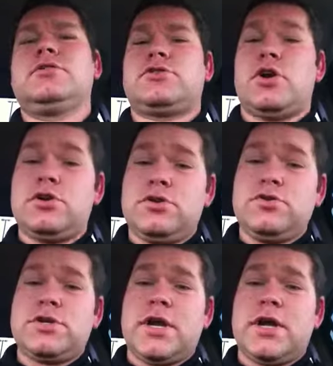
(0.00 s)
Started a
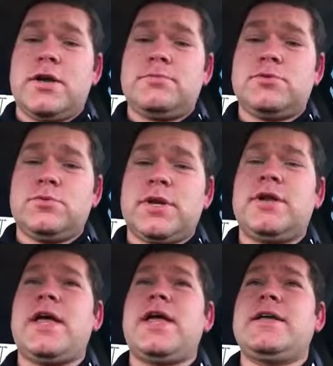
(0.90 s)
new job, so we went
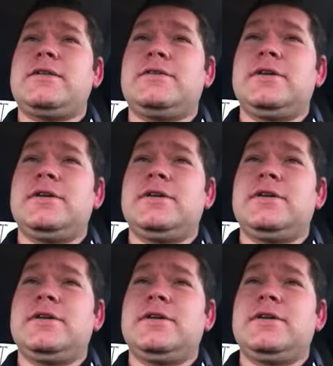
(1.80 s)
out and ate.